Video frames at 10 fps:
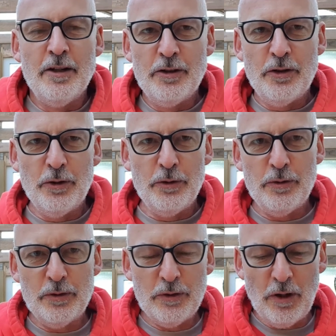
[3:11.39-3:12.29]
to
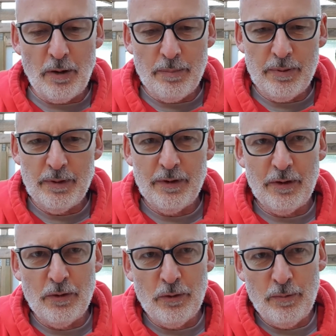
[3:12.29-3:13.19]
stop the
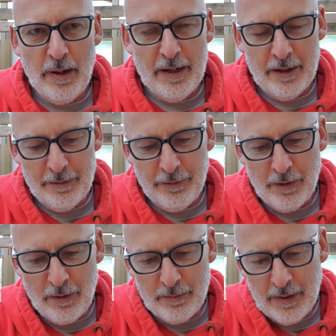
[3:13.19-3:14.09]
gallbladder
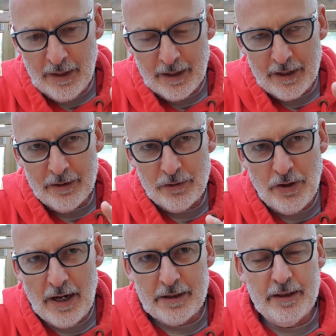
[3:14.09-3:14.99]
from
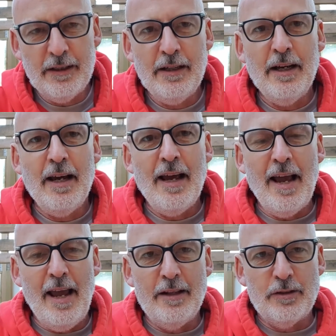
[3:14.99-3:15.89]
contracting
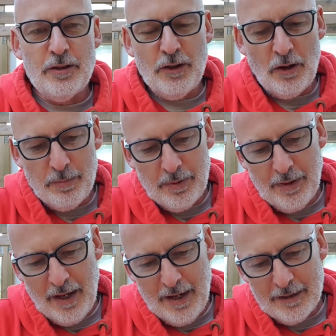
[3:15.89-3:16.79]
and stop
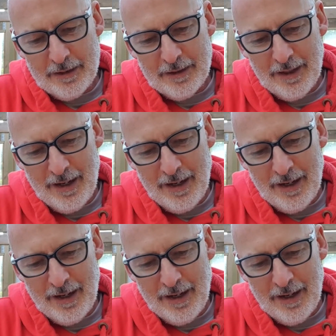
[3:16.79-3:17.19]
that